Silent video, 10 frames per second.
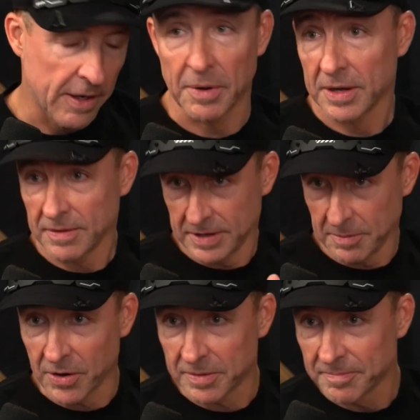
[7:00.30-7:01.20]
Anyway,
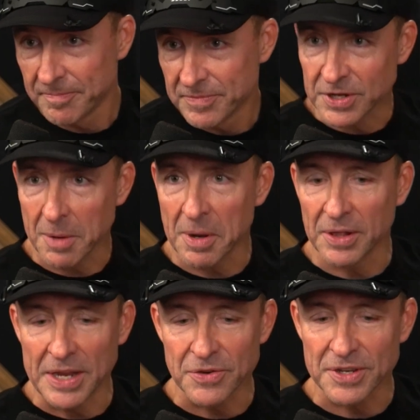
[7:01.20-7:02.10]
keep going. So, talk about
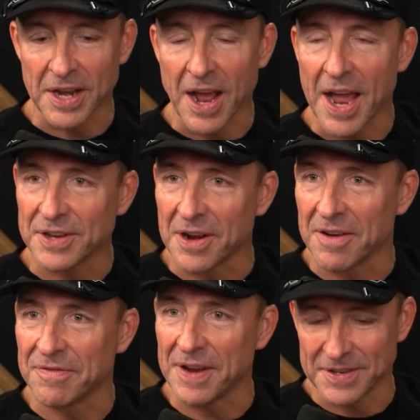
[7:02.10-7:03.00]
lasers and eyes and
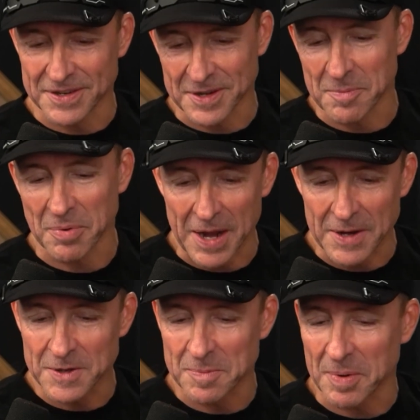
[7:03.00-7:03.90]
on faces and
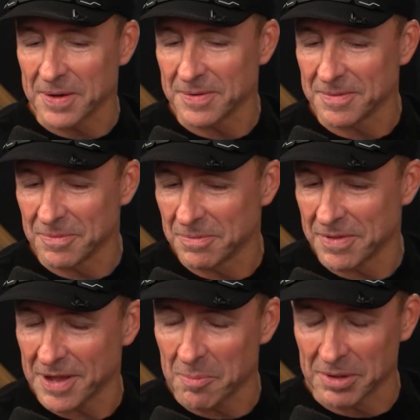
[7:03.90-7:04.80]
brains, but
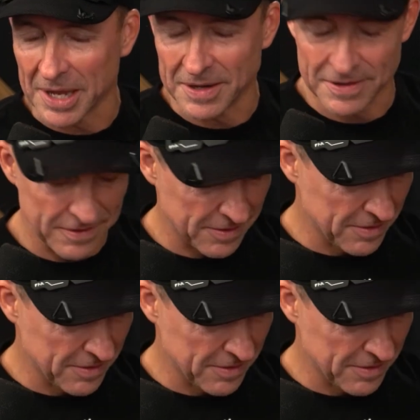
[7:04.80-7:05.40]
without blindness.